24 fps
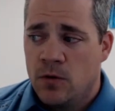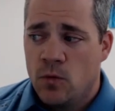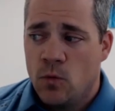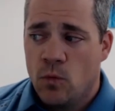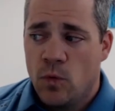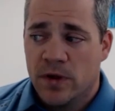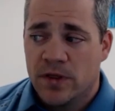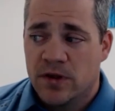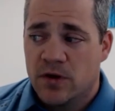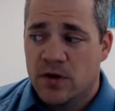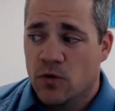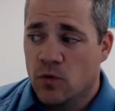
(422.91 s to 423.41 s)

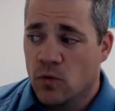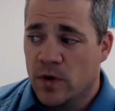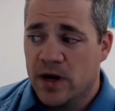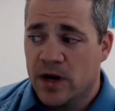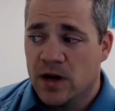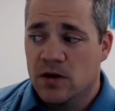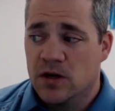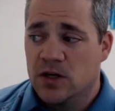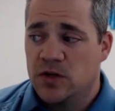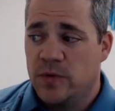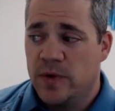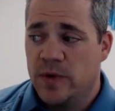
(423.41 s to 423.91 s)
With
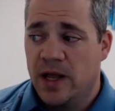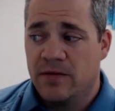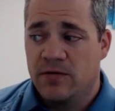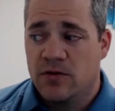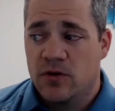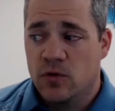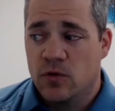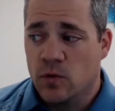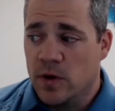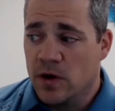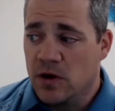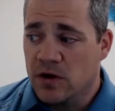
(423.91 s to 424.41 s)
careers, we have
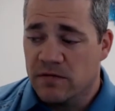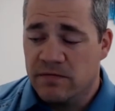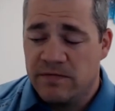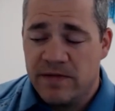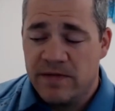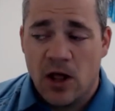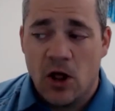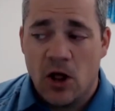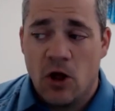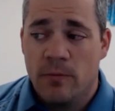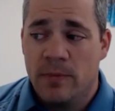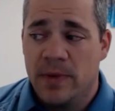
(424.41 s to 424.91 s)
career
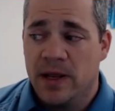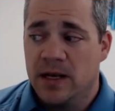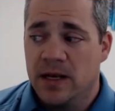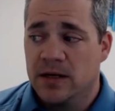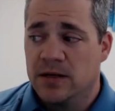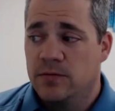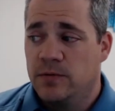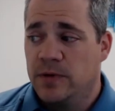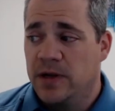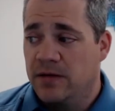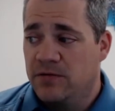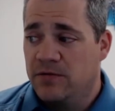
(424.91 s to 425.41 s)

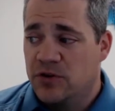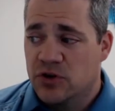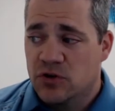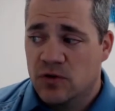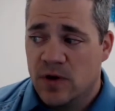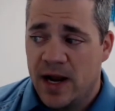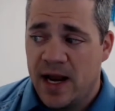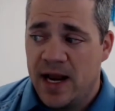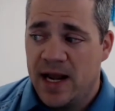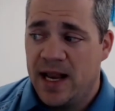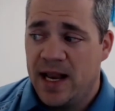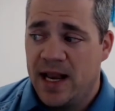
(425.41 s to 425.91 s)
development, we have
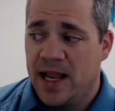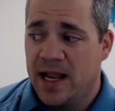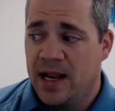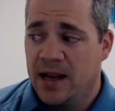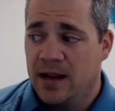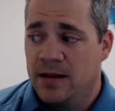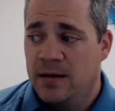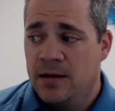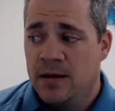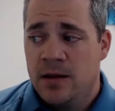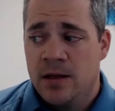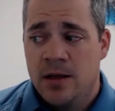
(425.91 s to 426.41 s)

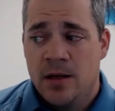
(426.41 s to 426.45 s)
training,